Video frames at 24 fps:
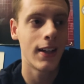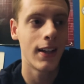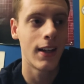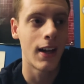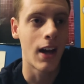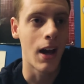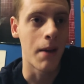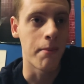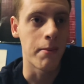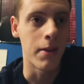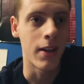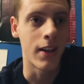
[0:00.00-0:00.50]

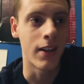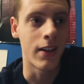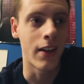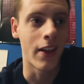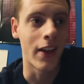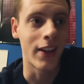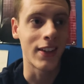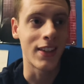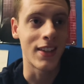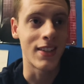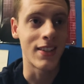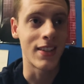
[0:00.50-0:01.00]
I'd
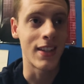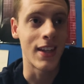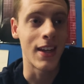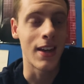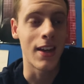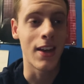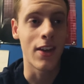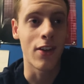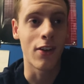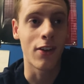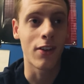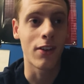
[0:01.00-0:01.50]
like to see
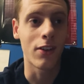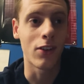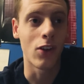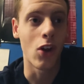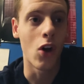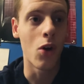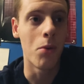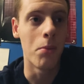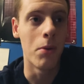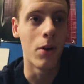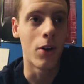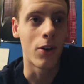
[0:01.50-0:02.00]
either
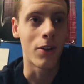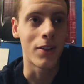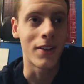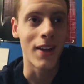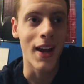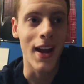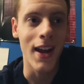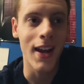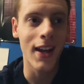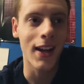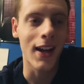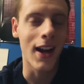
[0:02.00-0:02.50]
Loma or
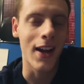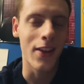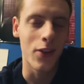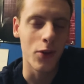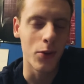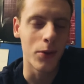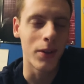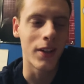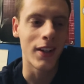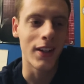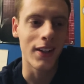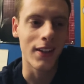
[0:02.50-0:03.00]
Tank. I
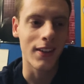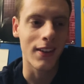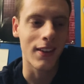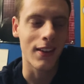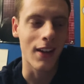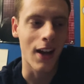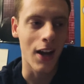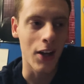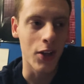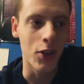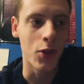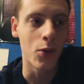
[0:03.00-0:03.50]
do
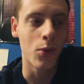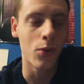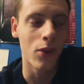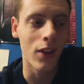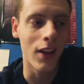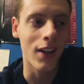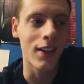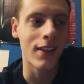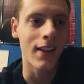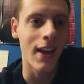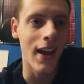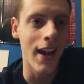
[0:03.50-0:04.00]

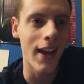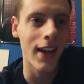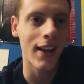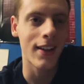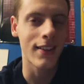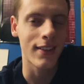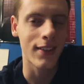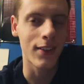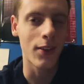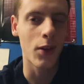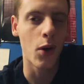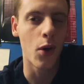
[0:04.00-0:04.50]
think Tank is
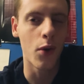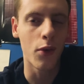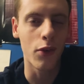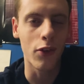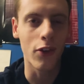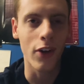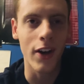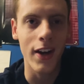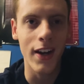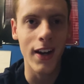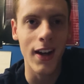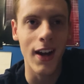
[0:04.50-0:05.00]
a little
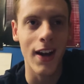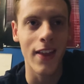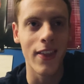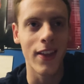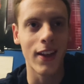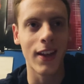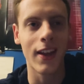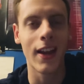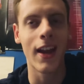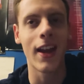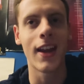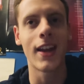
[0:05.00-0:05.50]
overrated. I
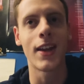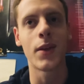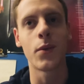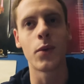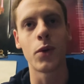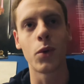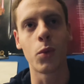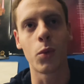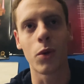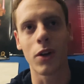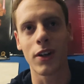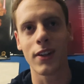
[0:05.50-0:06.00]
think Haney
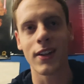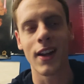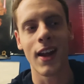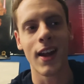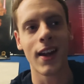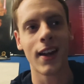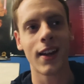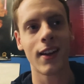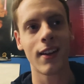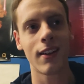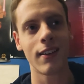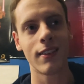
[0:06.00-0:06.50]
would work
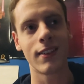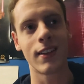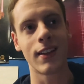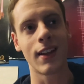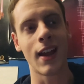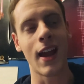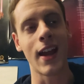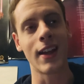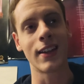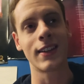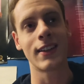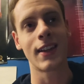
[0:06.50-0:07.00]
Tank.
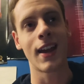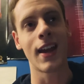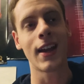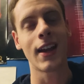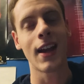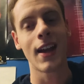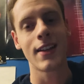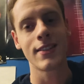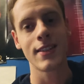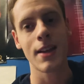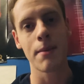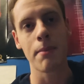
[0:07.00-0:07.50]
Tank
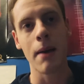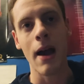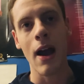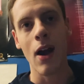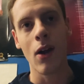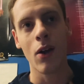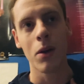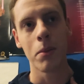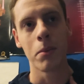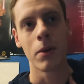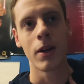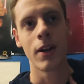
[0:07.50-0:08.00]
has that
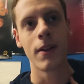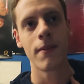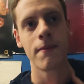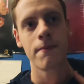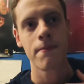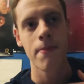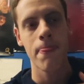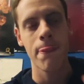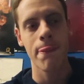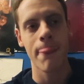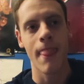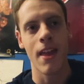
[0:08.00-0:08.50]
power, but
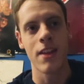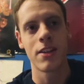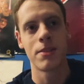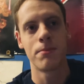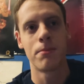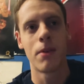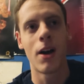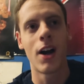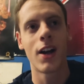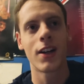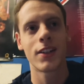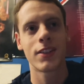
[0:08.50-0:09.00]
as a
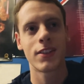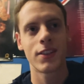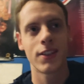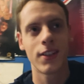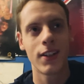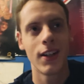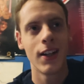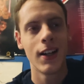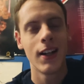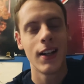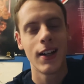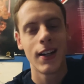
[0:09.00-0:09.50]
boxer,
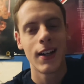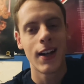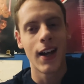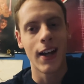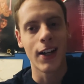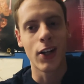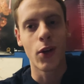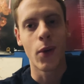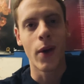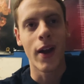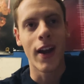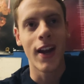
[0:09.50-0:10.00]
I
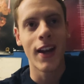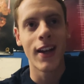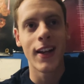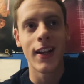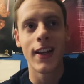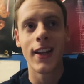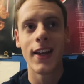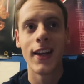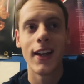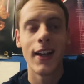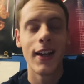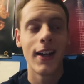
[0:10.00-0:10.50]
go Haney.
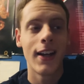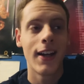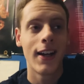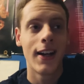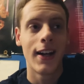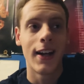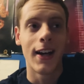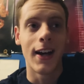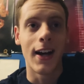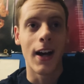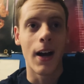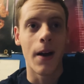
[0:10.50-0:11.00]

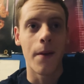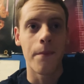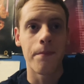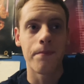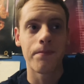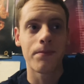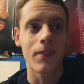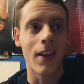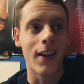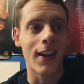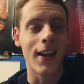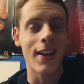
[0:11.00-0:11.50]

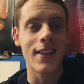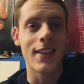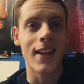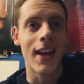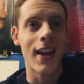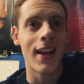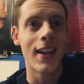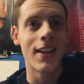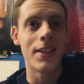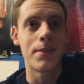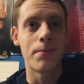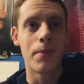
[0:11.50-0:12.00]
I guess
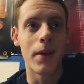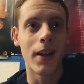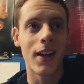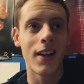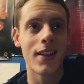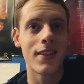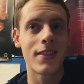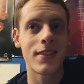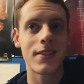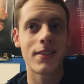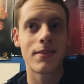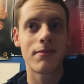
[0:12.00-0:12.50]
Haney's
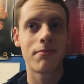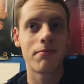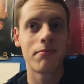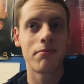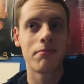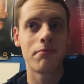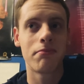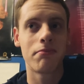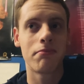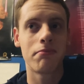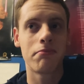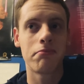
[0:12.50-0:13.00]
biggest,
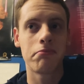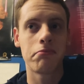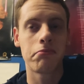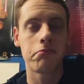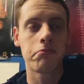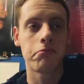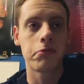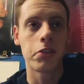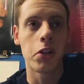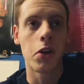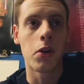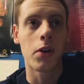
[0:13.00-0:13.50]

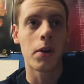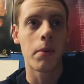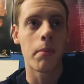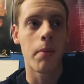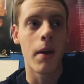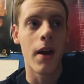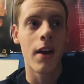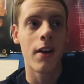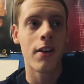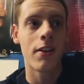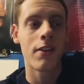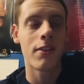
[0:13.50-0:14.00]

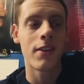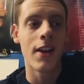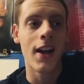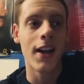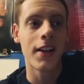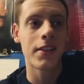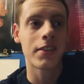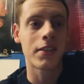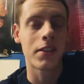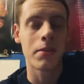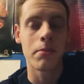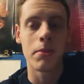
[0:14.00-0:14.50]
competitor
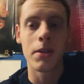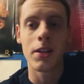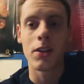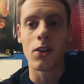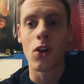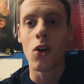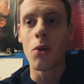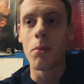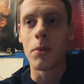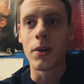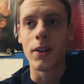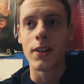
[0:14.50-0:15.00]
next could be
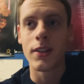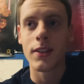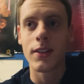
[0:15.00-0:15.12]
Loma.